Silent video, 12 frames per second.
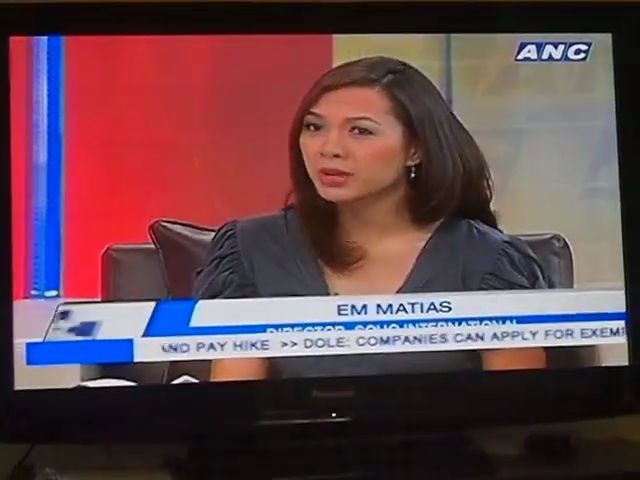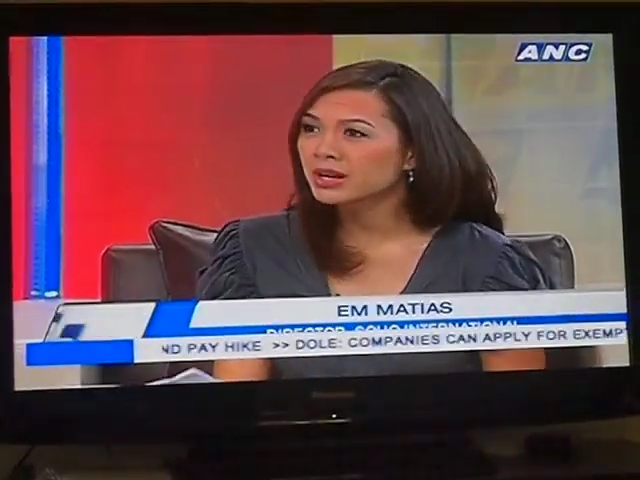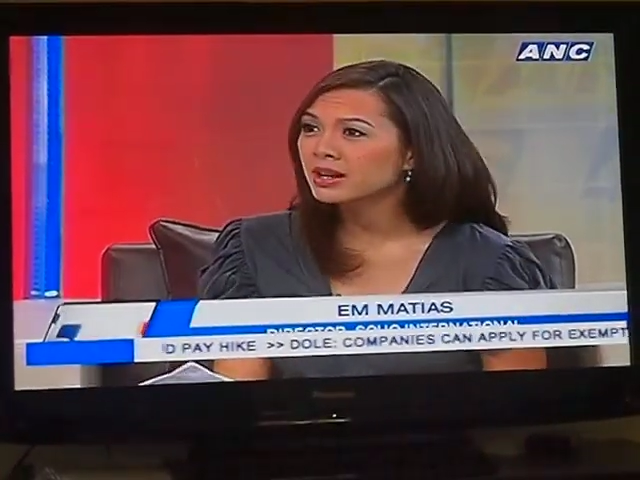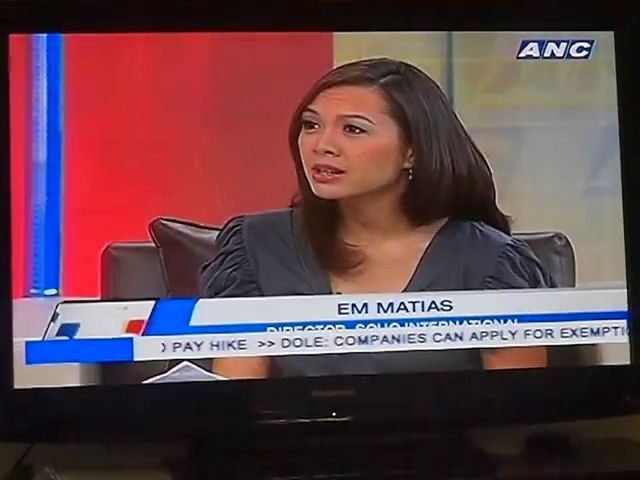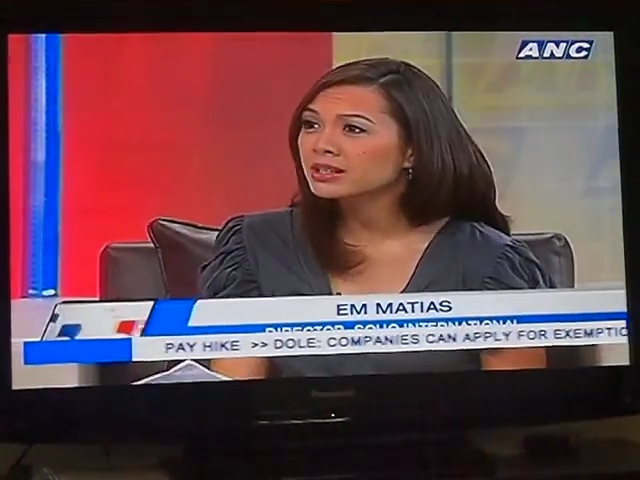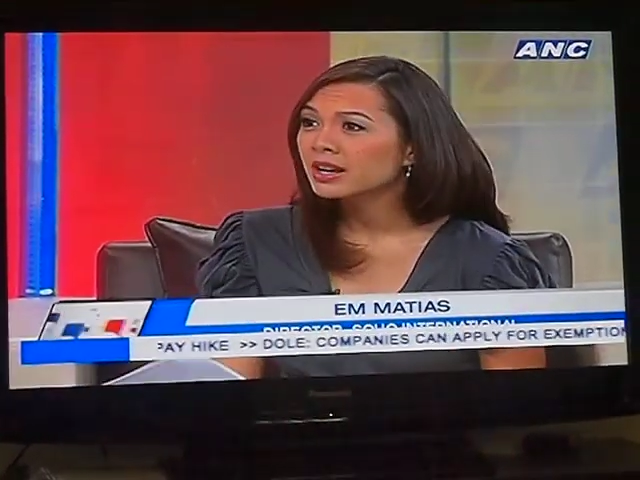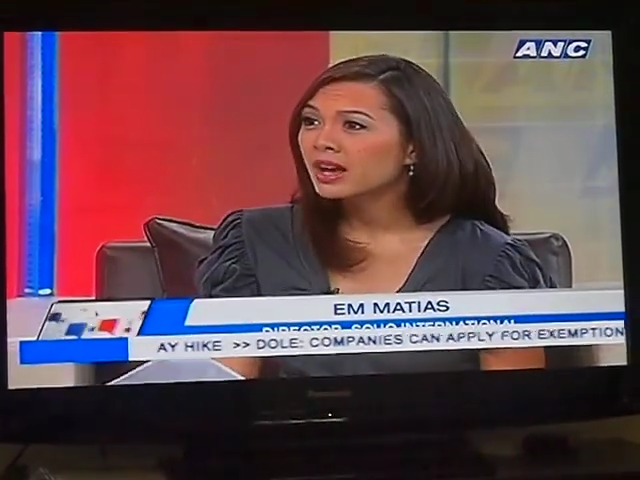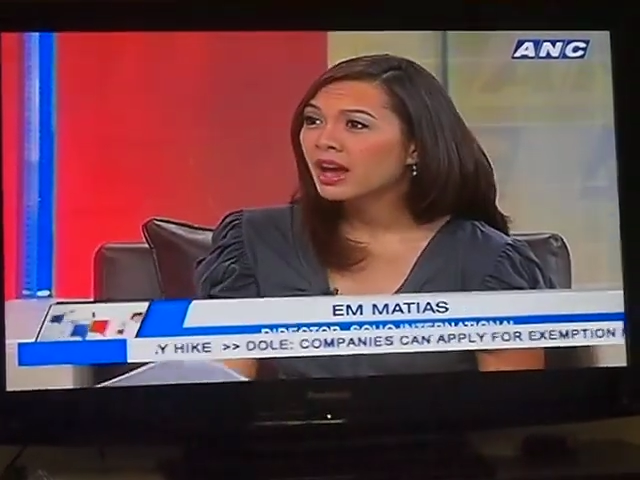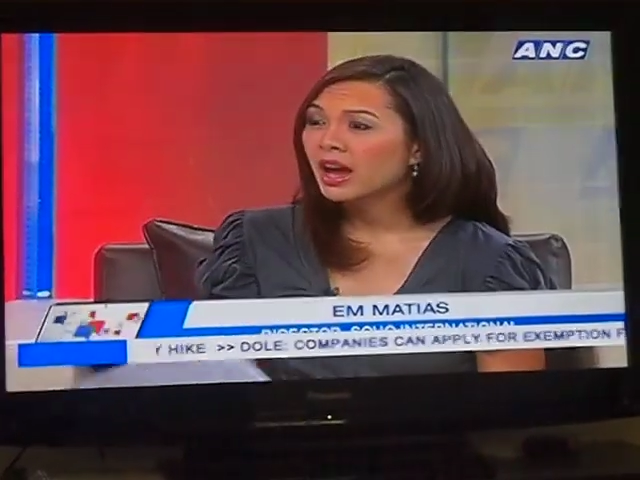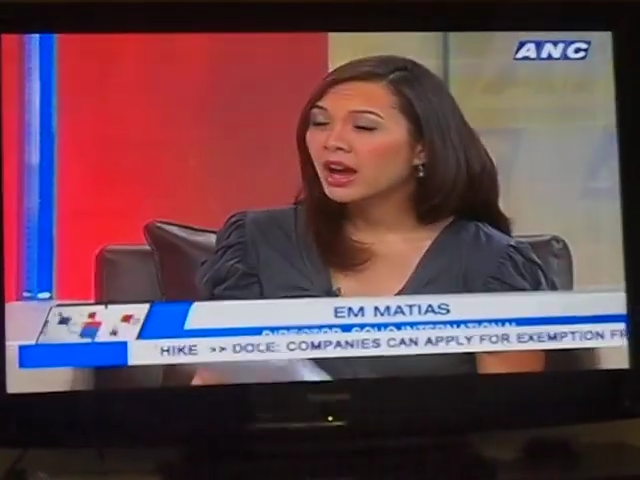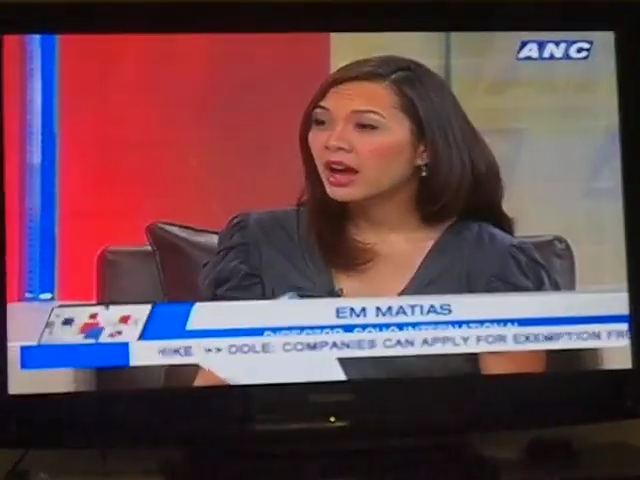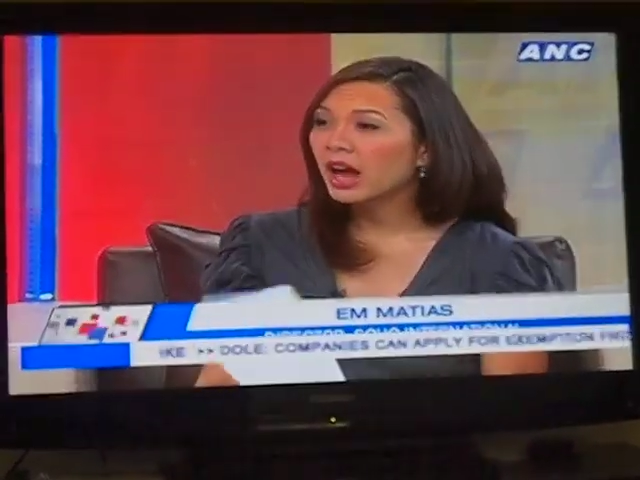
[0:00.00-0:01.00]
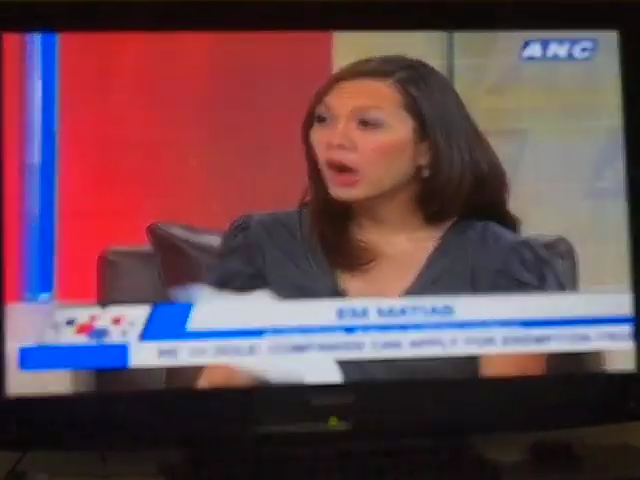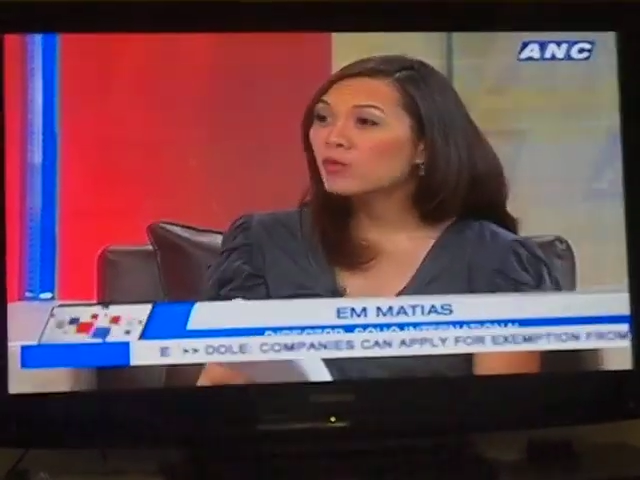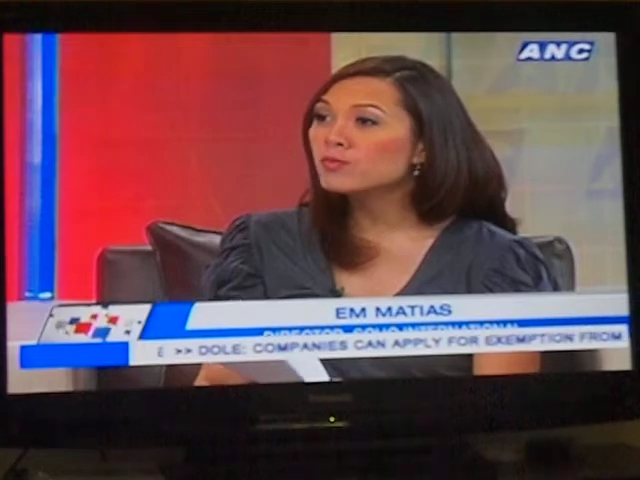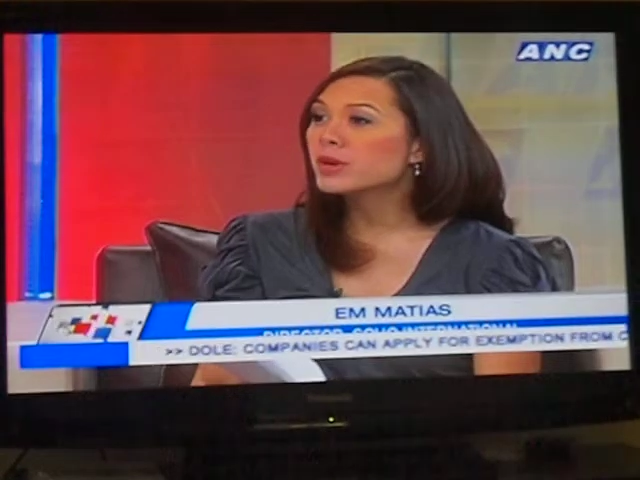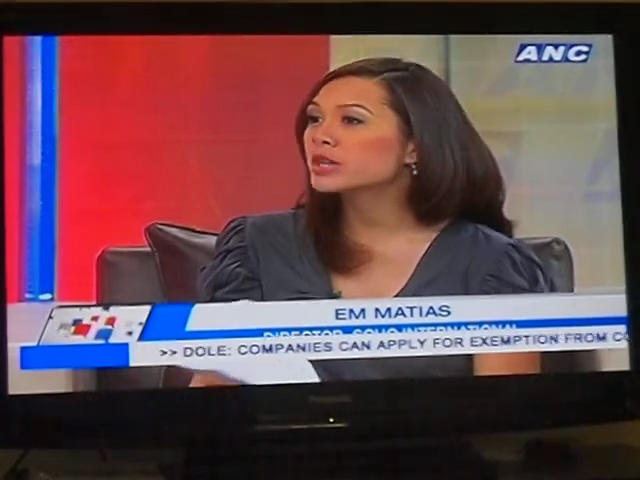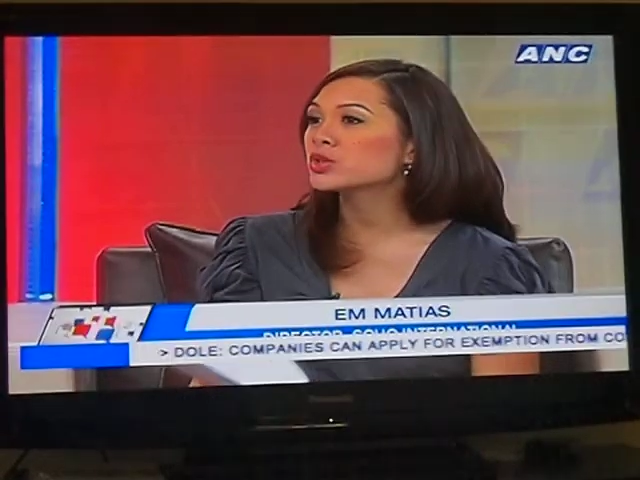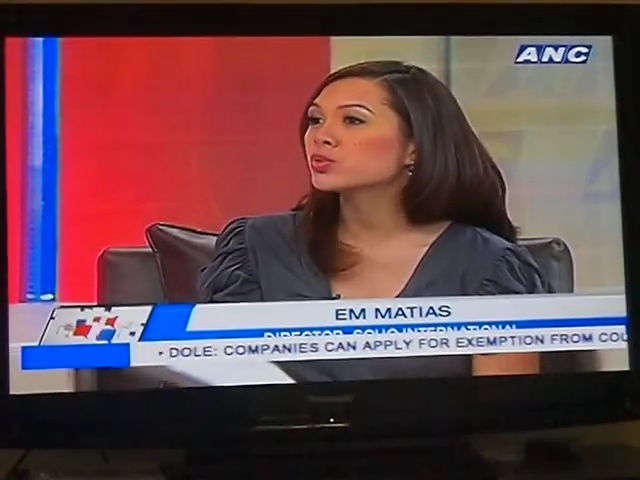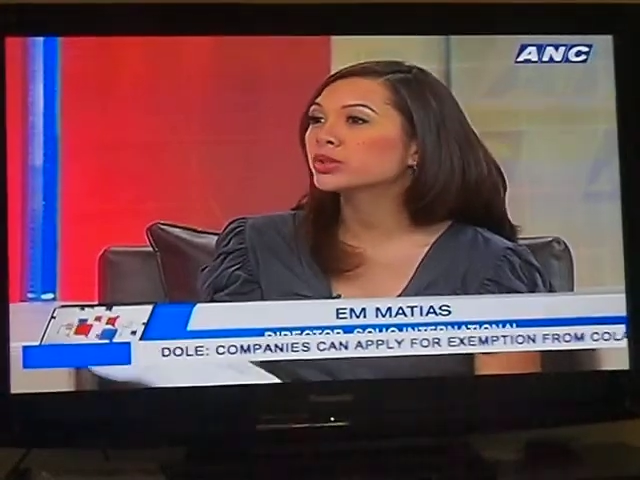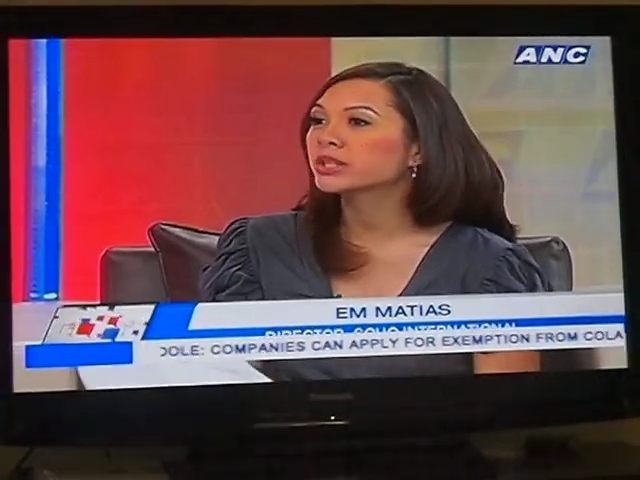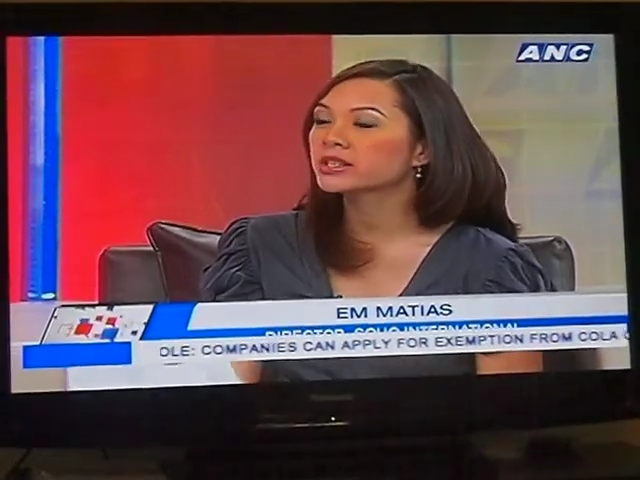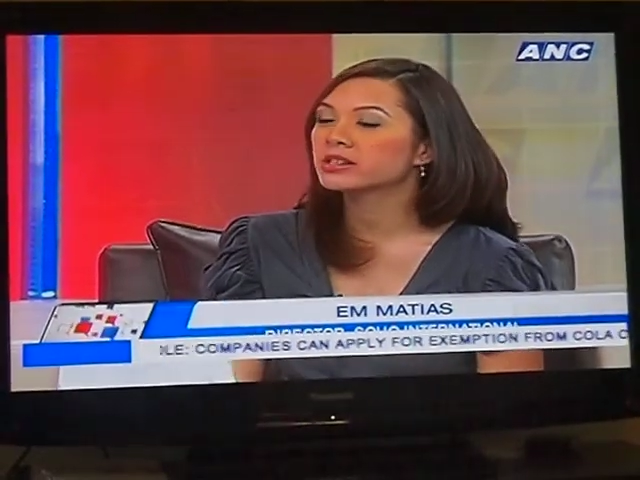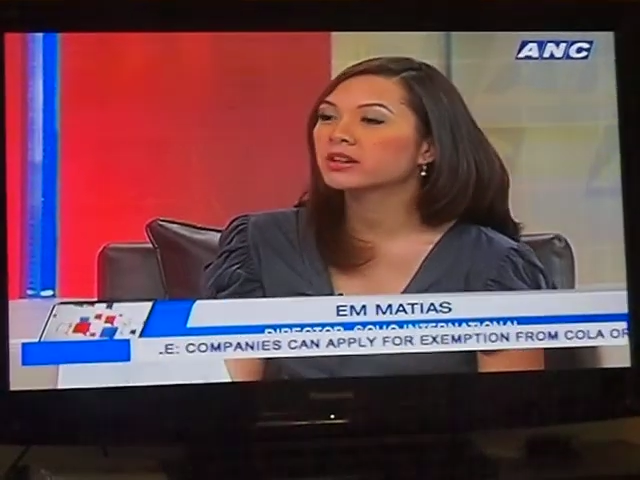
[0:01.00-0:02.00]
product. How much will
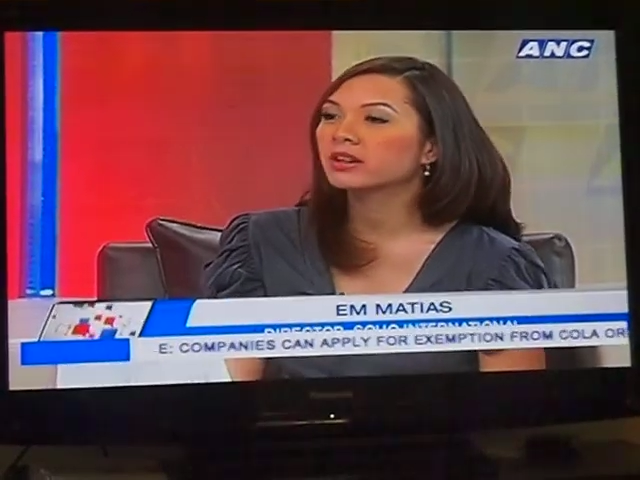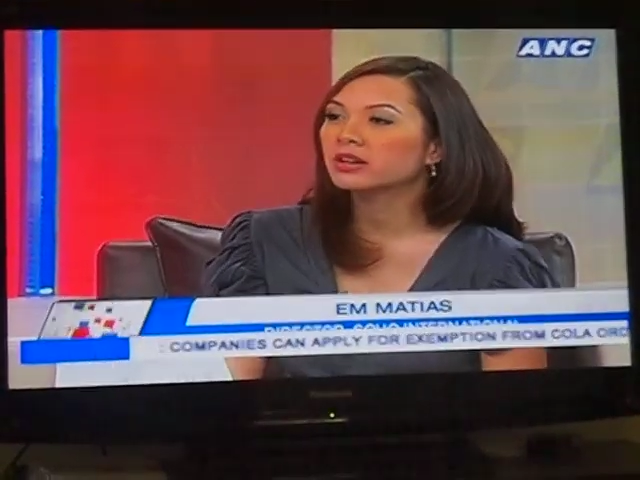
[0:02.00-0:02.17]
it